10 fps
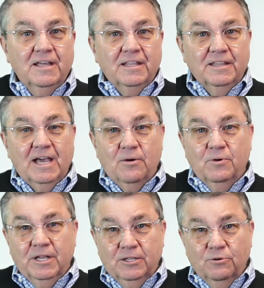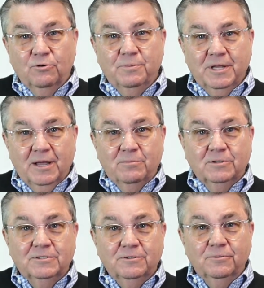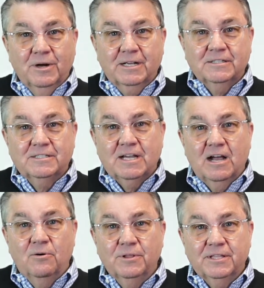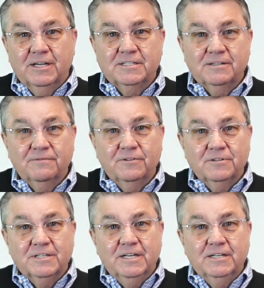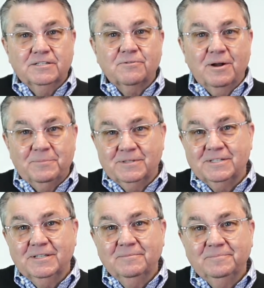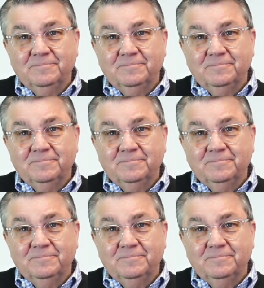and that way you will be able to reconcile with us if there's any discrepancy.